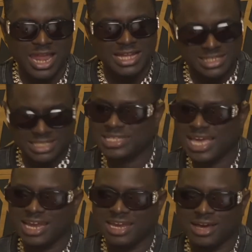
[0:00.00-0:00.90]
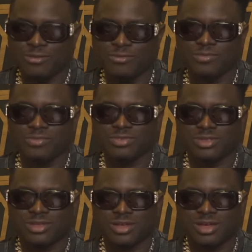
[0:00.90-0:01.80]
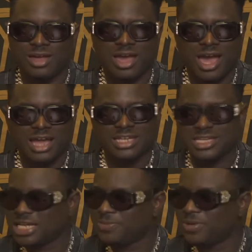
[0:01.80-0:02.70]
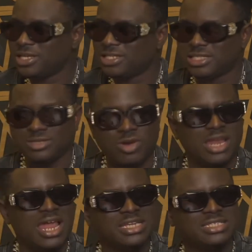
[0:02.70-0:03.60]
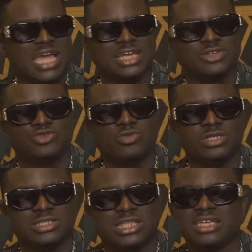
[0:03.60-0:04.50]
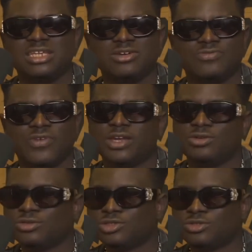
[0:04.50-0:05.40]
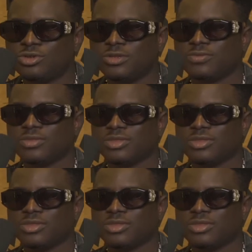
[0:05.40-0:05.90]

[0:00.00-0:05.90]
this guy now, and the next minute we can like this guy telling a very good story,